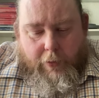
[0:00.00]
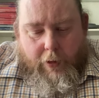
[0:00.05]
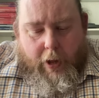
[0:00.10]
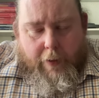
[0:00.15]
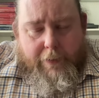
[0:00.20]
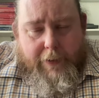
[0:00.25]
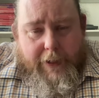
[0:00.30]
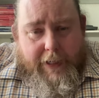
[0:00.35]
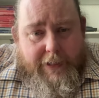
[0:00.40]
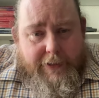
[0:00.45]

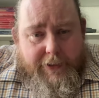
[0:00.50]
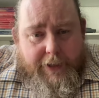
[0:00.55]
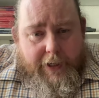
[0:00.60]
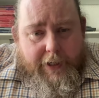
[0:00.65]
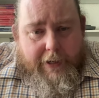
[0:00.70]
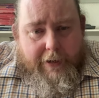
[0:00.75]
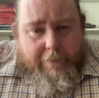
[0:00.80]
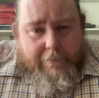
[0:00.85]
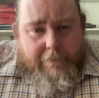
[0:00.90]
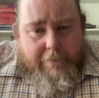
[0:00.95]
These are
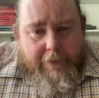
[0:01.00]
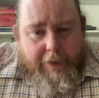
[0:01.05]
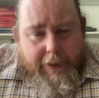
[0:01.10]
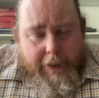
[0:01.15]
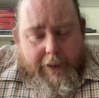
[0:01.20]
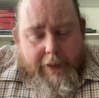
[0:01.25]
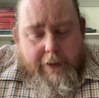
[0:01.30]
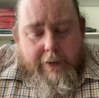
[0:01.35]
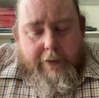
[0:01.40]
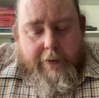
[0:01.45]

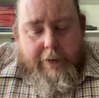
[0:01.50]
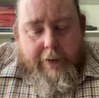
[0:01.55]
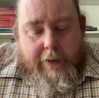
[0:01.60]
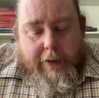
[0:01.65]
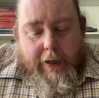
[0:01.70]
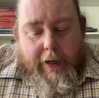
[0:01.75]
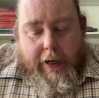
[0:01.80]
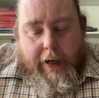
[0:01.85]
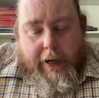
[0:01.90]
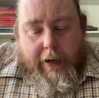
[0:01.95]
lovely.
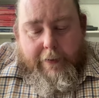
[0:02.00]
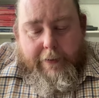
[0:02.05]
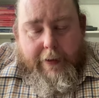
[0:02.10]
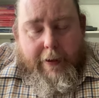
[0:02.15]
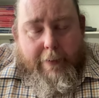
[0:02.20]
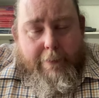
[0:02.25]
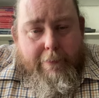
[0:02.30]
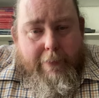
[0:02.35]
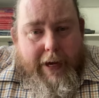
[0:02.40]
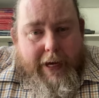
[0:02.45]

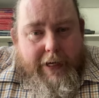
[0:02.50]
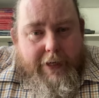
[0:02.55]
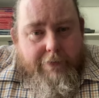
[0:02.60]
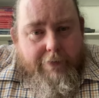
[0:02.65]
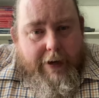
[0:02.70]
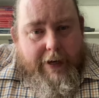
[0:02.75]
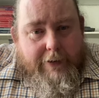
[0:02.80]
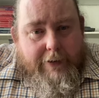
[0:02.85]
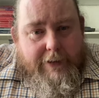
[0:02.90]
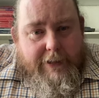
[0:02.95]
They're made
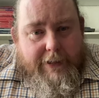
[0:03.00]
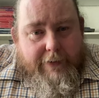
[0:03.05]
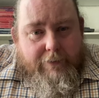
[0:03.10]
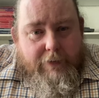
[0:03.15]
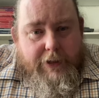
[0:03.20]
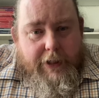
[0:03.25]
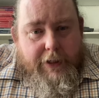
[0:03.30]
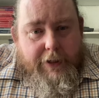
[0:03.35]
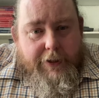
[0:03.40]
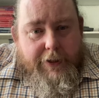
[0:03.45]
around
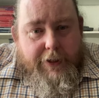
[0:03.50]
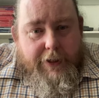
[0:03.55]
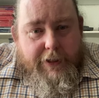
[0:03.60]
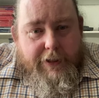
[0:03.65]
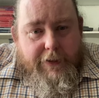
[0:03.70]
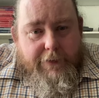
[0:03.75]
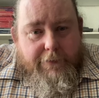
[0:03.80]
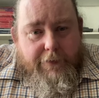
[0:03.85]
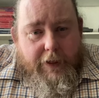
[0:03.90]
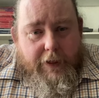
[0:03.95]

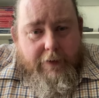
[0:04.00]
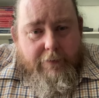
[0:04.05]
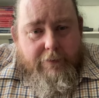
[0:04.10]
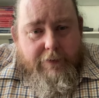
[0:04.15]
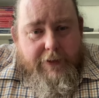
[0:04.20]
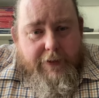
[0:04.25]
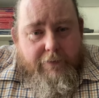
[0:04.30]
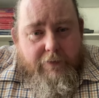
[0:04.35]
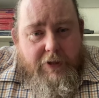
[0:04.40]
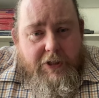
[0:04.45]
1735,
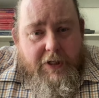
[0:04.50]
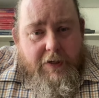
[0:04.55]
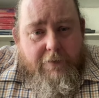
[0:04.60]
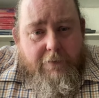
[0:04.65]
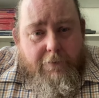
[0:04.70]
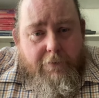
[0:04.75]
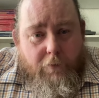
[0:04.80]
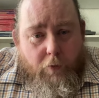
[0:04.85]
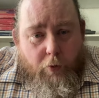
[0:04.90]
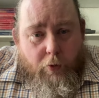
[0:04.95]

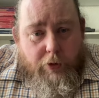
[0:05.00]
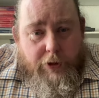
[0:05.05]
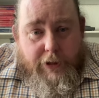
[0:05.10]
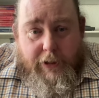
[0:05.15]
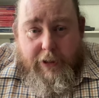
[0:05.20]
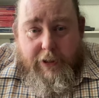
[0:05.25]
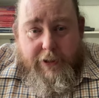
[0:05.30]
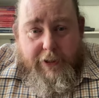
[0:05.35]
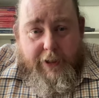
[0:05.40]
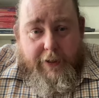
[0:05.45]

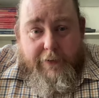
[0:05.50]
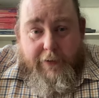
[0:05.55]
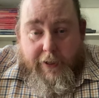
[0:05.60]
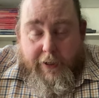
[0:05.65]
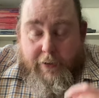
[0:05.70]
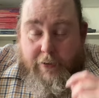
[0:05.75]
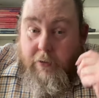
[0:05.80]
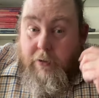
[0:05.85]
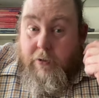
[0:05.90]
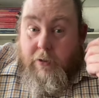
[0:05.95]
1740, so
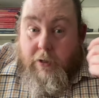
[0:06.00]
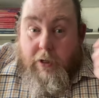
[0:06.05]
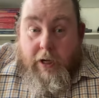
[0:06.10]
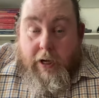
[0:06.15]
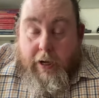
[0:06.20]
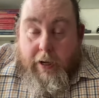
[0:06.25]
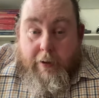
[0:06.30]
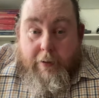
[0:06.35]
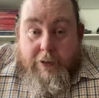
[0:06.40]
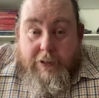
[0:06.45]
they're
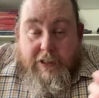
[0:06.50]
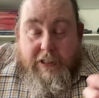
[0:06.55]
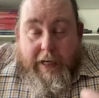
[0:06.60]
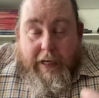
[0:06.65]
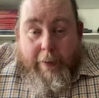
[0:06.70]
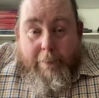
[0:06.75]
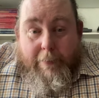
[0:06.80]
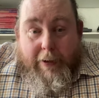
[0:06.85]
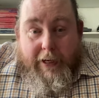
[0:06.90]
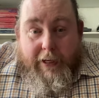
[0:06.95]

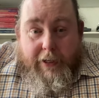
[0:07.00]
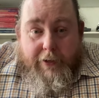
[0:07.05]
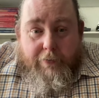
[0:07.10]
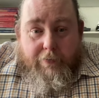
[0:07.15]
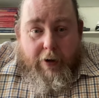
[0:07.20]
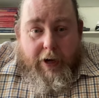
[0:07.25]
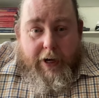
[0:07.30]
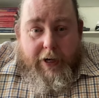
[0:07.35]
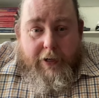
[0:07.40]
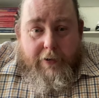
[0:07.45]
slap bang in the
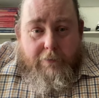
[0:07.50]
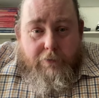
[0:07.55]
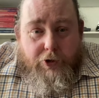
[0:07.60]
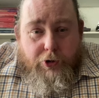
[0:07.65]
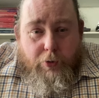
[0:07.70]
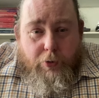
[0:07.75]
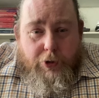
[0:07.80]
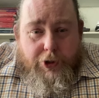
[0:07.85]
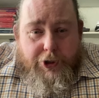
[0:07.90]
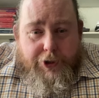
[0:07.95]
reign of
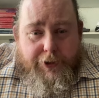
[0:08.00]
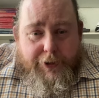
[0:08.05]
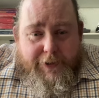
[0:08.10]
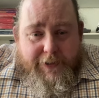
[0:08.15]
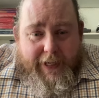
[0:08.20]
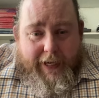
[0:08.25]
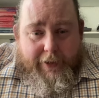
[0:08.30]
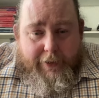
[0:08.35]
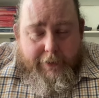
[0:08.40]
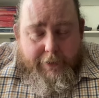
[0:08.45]
George
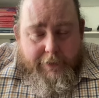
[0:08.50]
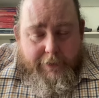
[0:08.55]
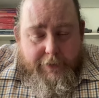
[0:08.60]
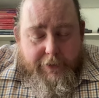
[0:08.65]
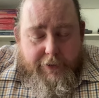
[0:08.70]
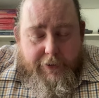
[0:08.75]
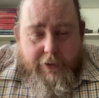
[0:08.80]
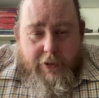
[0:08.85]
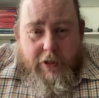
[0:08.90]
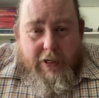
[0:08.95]

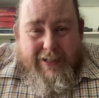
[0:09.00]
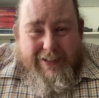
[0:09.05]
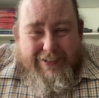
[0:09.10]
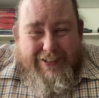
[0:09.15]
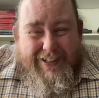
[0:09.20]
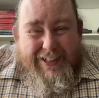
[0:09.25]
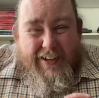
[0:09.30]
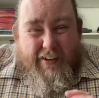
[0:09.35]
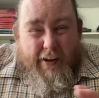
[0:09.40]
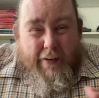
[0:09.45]
II.
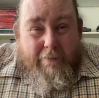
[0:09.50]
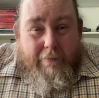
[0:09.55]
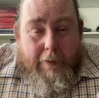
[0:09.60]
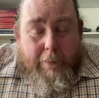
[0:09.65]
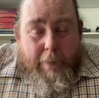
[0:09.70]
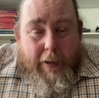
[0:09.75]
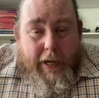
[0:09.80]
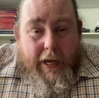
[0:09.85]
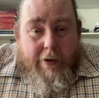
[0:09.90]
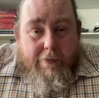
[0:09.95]
It's a lovely
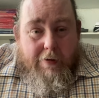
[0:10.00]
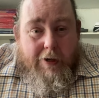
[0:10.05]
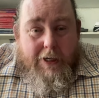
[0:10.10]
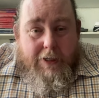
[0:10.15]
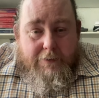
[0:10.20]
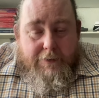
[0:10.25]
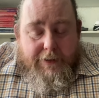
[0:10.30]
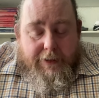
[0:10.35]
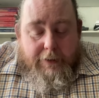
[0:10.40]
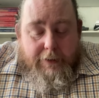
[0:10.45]
period
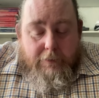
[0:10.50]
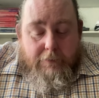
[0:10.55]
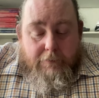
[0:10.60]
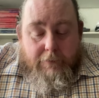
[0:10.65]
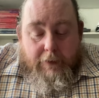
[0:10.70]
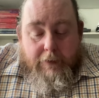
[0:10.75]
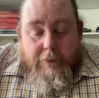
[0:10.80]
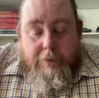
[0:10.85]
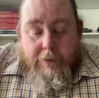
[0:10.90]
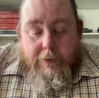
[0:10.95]
of
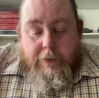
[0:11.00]
silver.